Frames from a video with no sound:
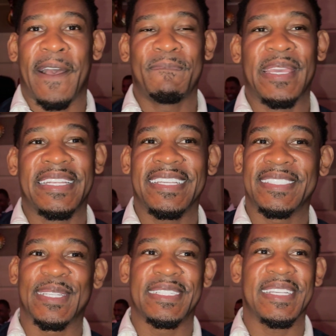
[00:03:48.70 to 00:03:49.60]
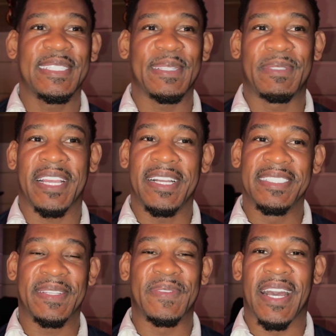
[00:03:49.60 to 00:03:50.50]
I mean, there's
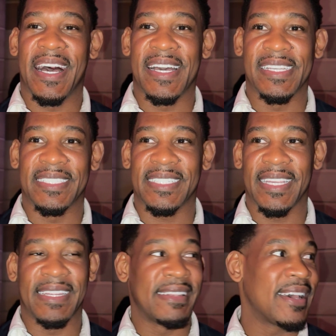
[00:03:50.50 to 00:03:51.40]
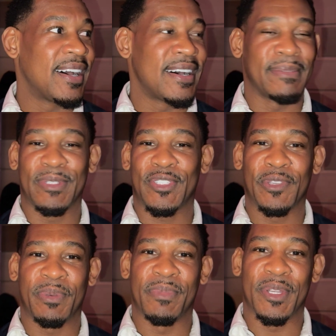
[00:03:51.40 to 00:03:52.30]
tons of guys in the
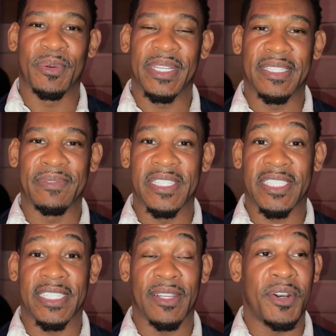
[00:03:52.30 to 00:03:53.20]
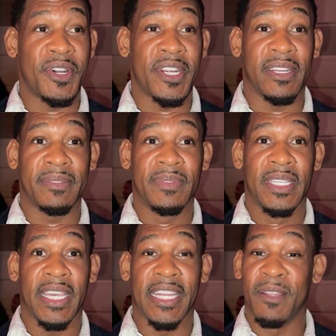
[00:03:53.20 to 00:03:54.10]
super middleweight division or
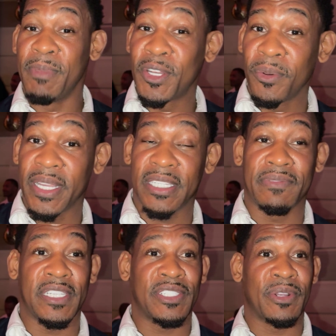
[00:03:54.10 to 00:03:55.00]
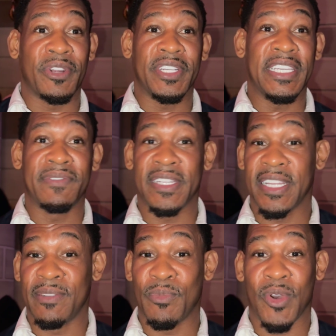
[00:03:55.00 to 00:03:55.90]
in the middleweight division or even
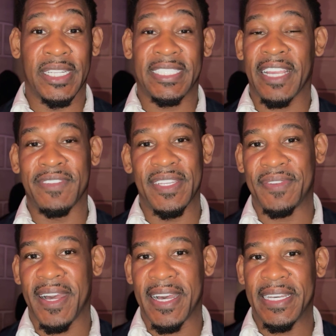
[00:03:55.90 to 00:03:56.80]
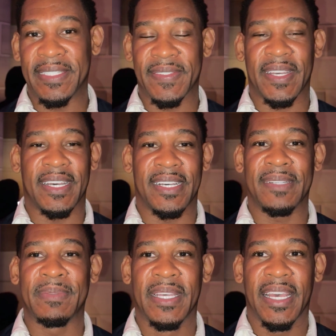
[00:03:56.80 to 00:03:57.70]
in 175.
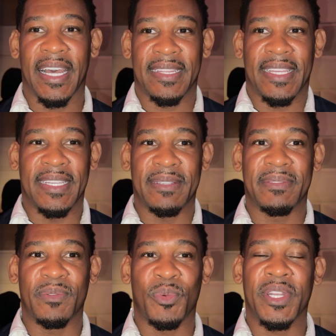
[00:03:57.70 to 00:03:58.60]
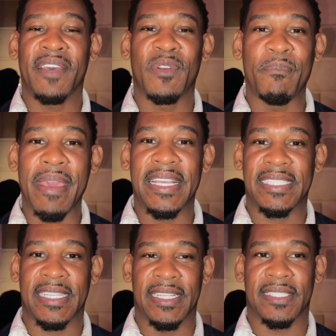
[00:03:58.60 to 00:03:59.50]
I think whatever makes
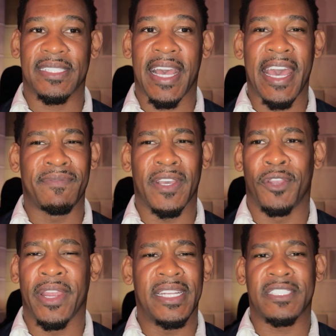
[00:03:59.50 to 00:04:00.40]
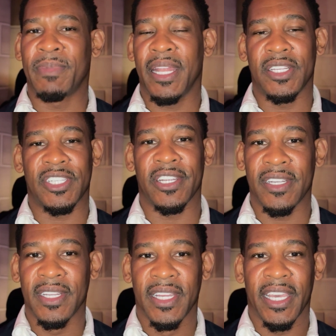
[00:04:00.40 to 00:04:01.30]
sense. I have the greatest
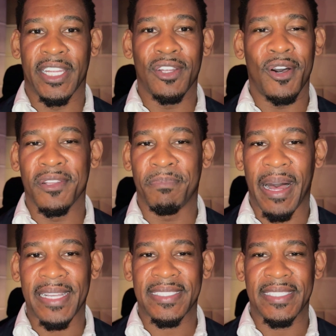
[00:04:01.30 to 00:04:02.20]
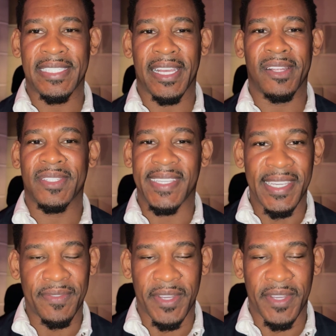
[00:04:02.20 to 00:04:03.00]
manager in all of boxing. Shout out to Keith